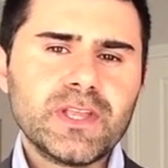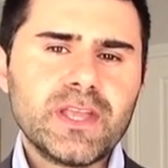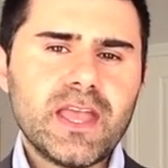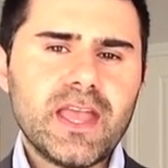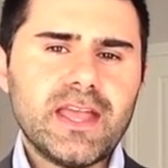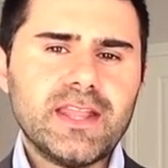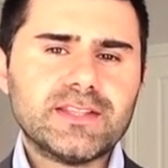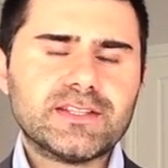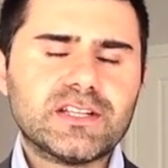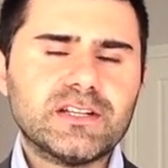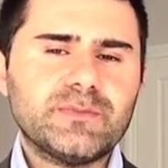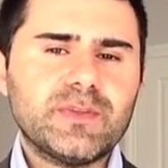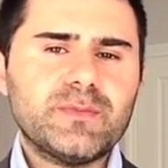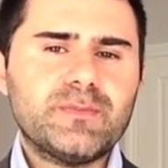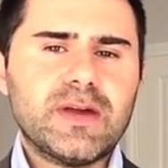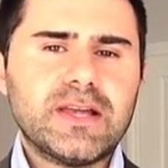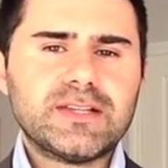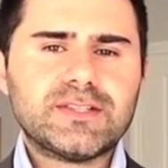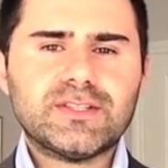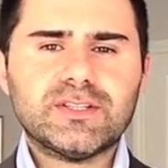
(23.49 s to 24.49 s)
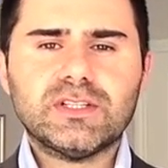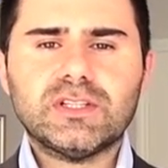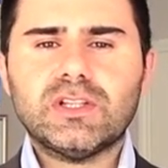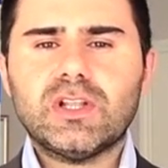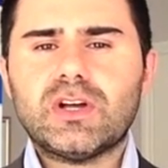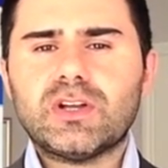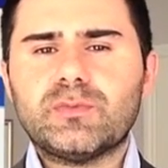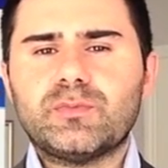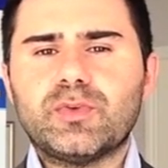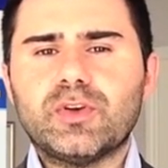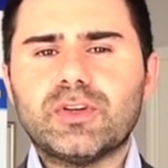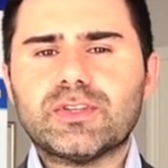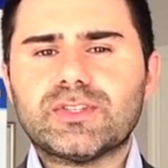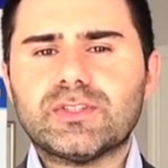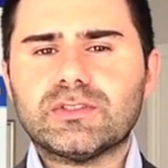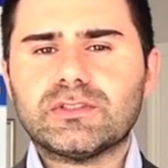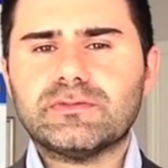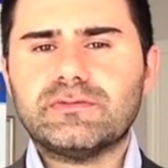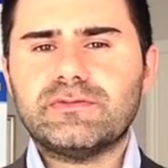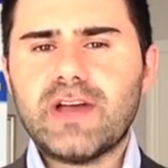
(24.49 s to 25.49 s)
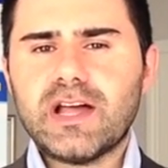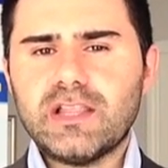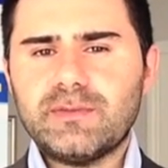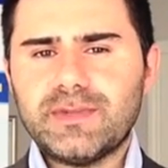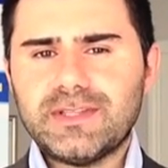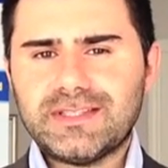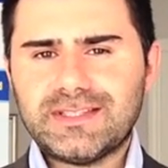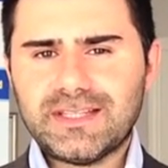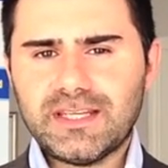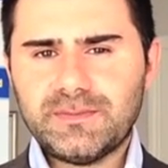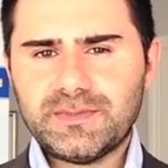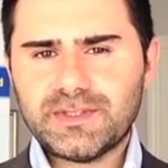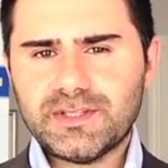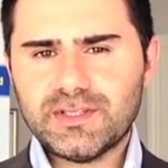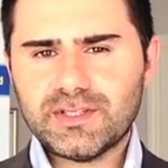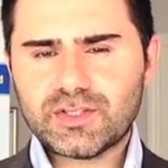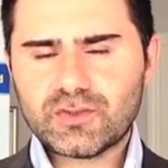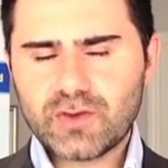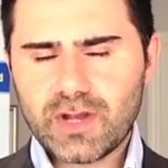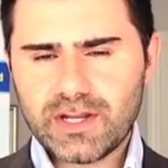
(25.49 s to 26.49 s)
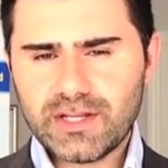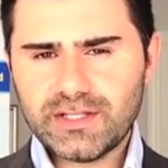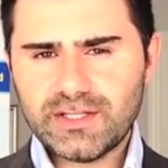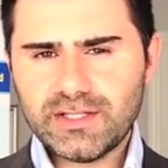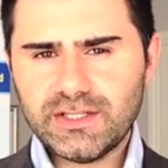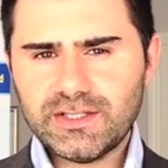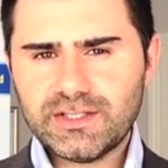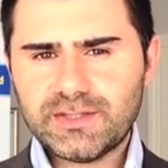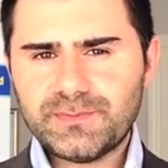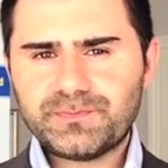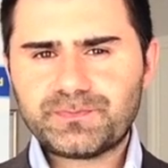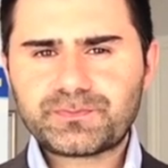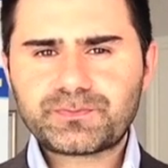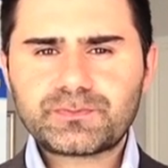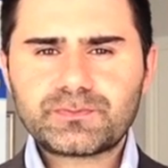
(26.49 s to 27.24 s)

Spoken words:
and it's going to be based on a lot of personal development tips and strategies,